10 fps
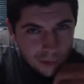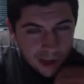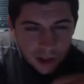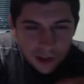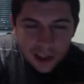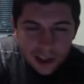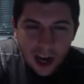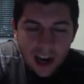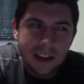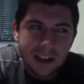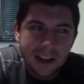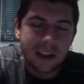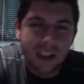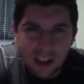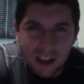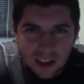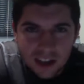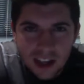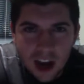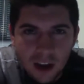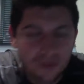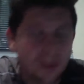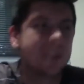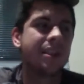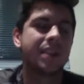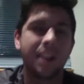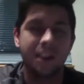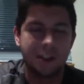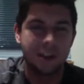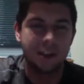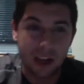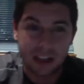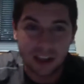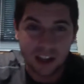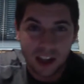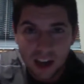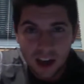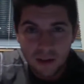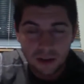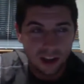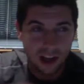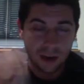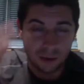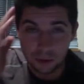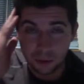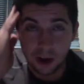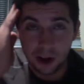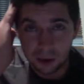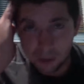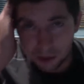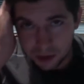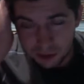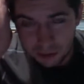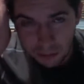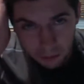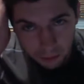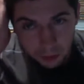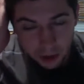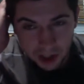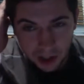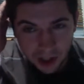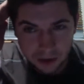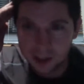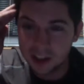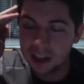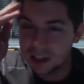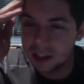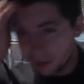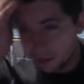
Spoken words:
the signs, the outfits, and just basically everything anyone was wearing was just really electric at this game.